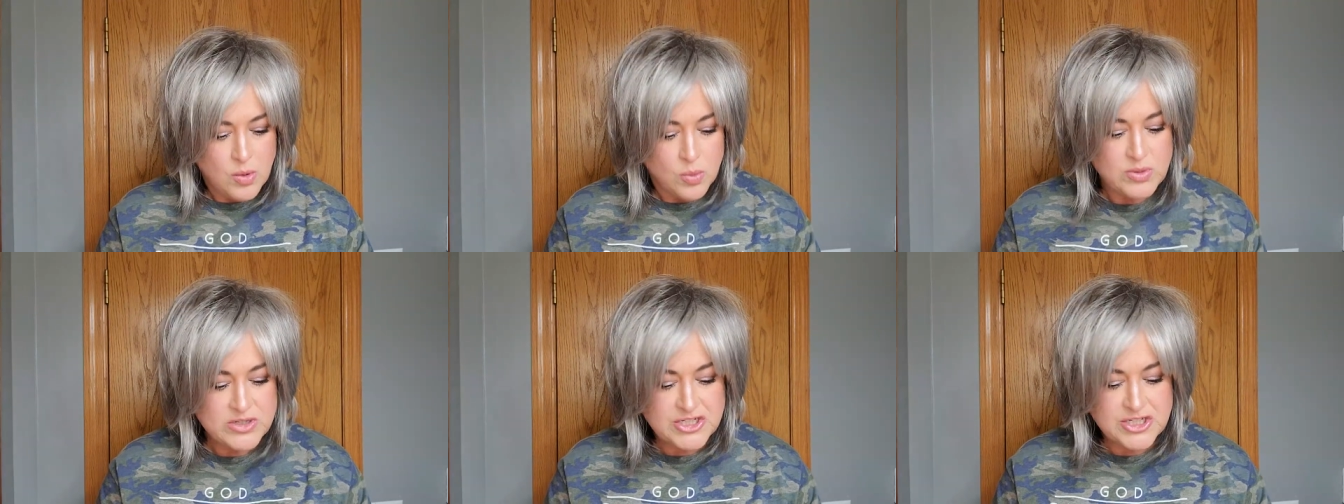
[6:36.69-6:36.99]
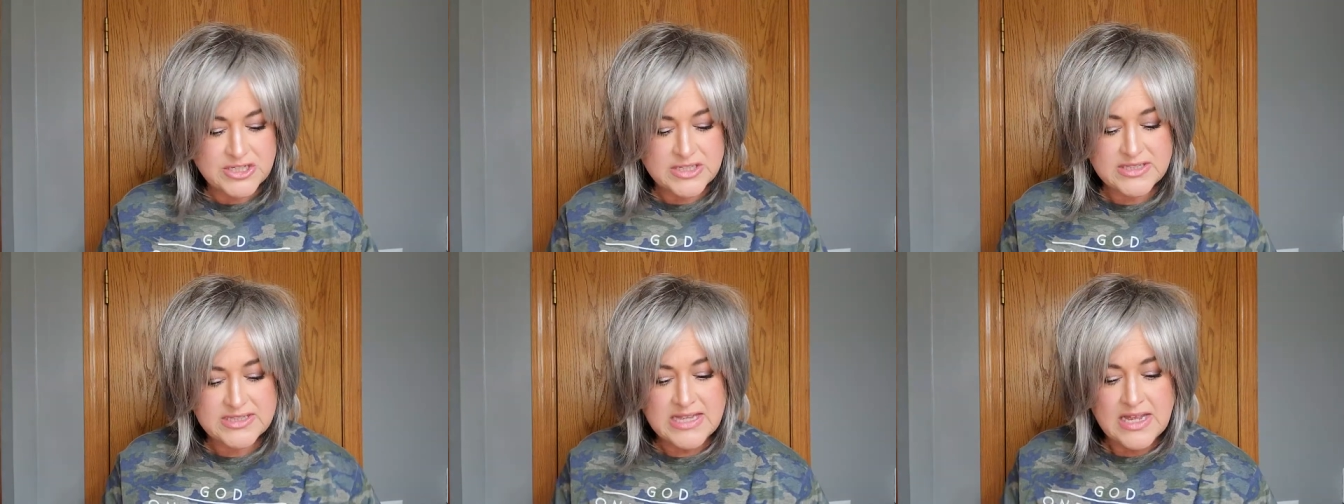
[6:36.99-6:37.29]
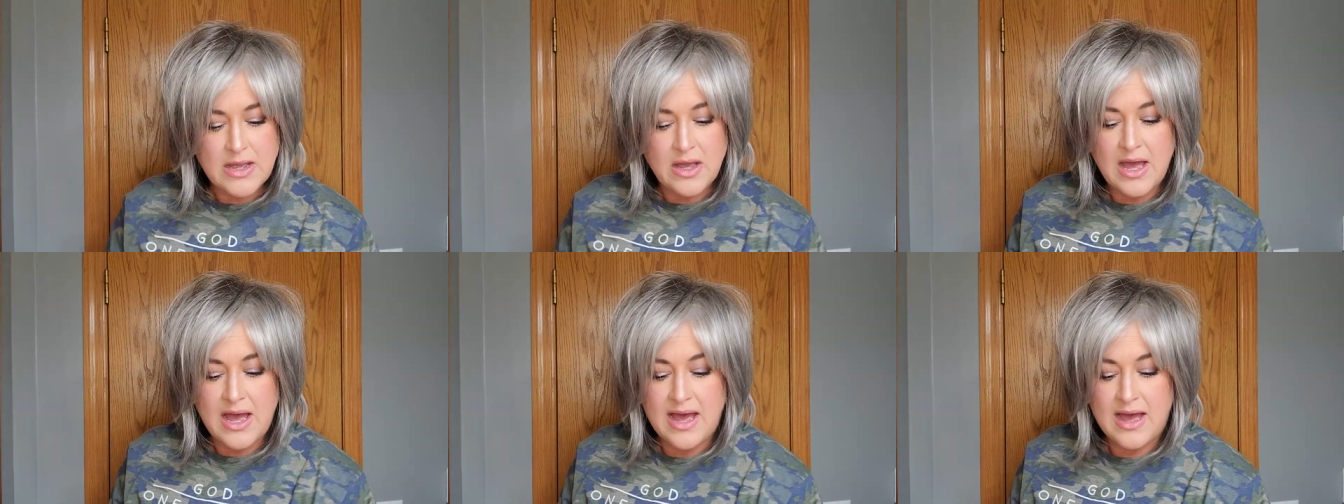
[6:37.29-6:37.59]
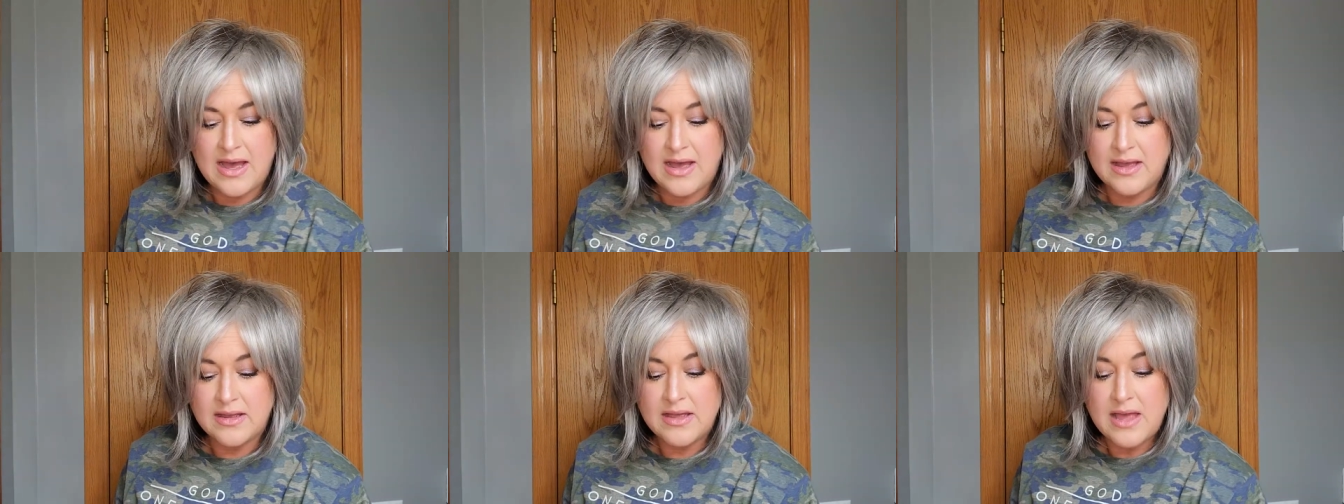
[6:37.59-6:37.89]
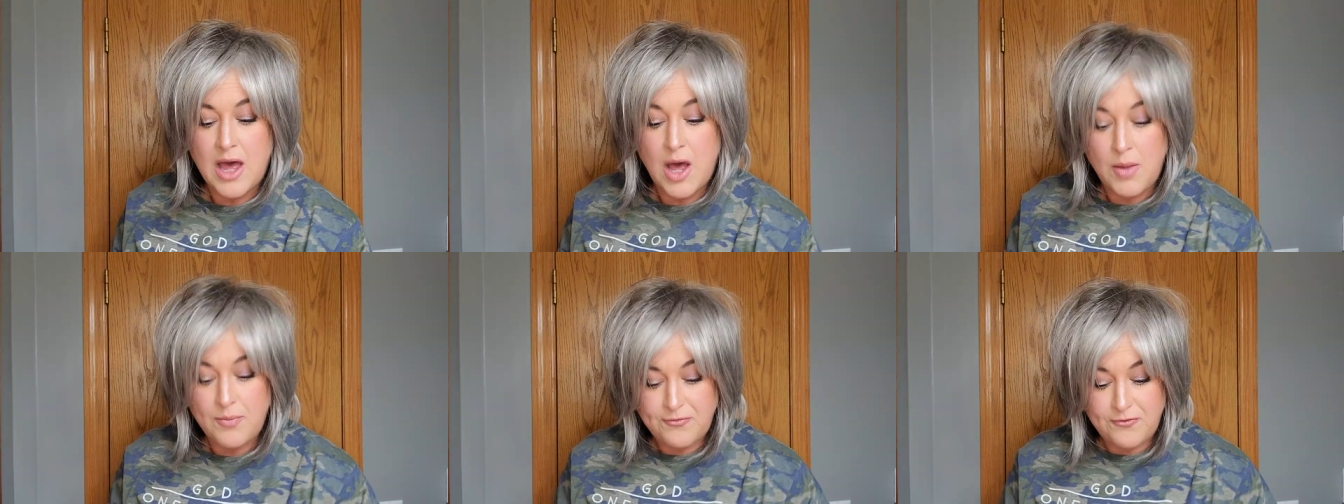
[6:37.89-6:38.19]
which is uh,
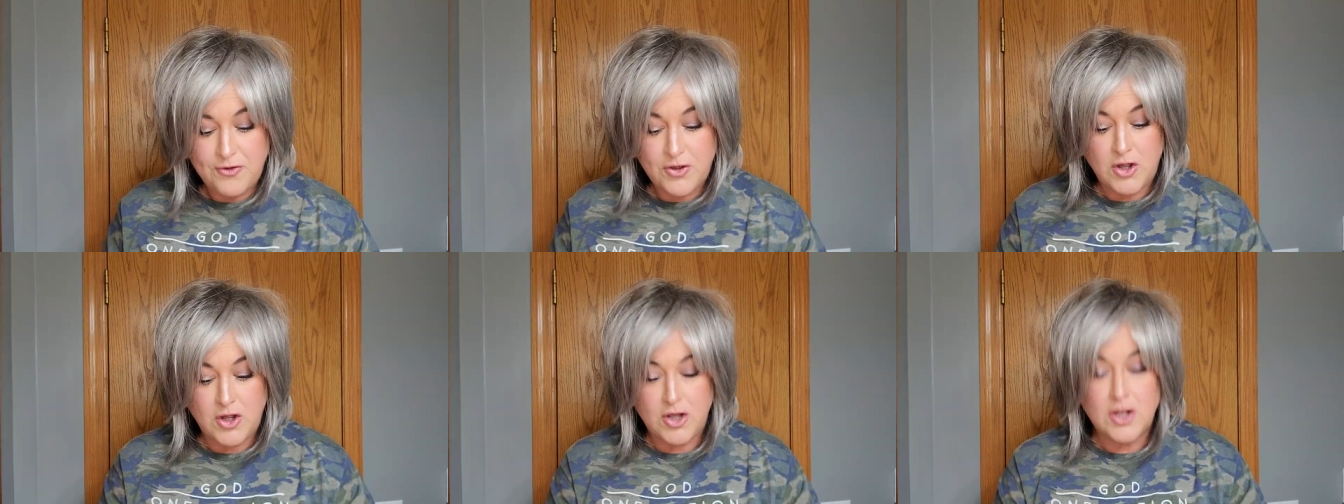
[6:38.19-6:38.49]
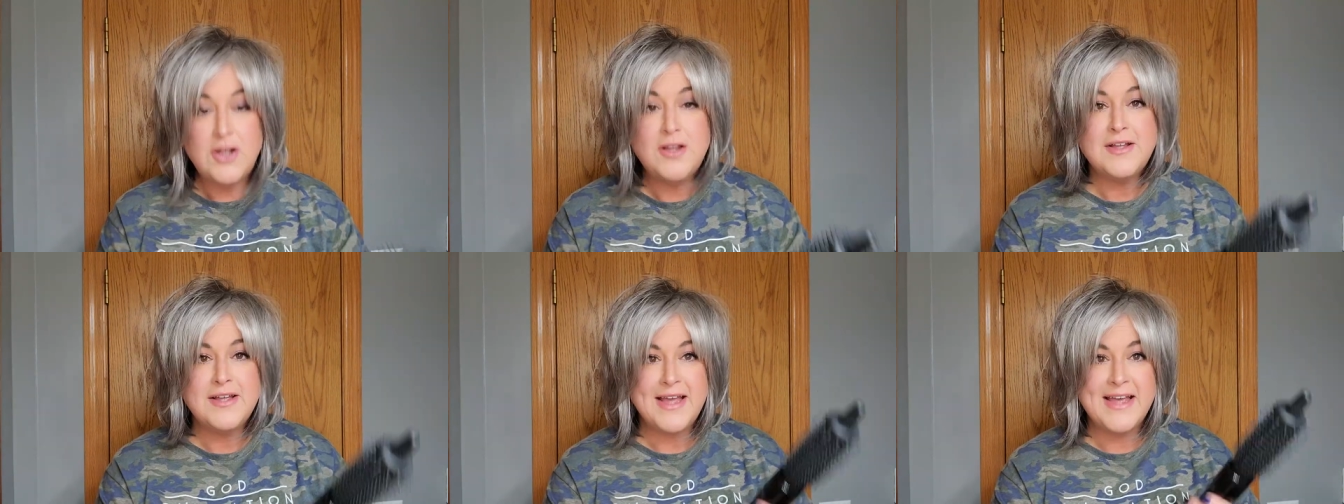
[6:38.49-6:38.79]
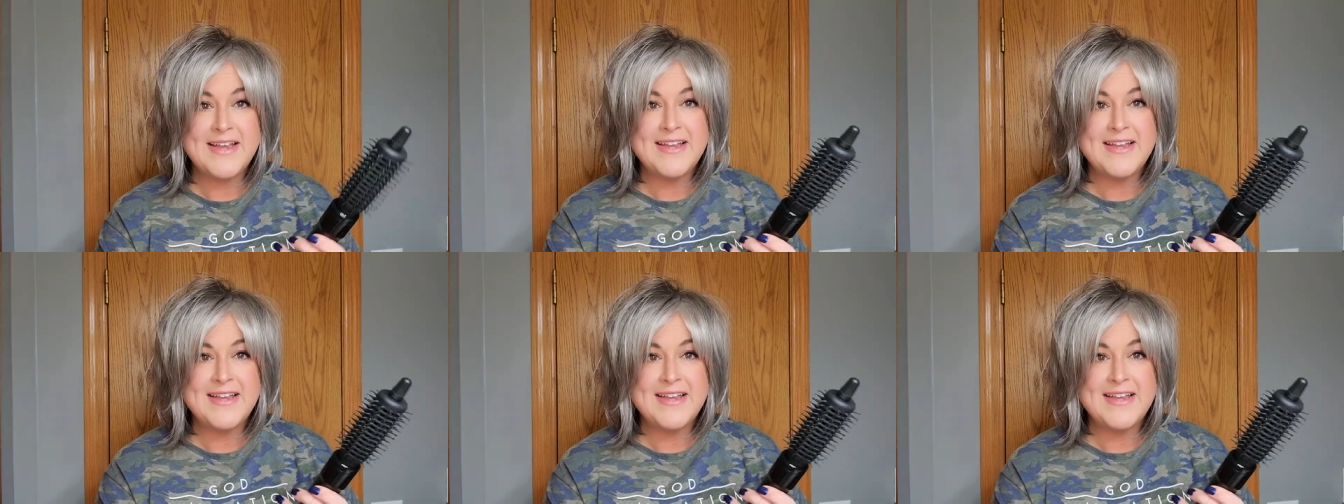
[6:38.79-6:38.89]
helpful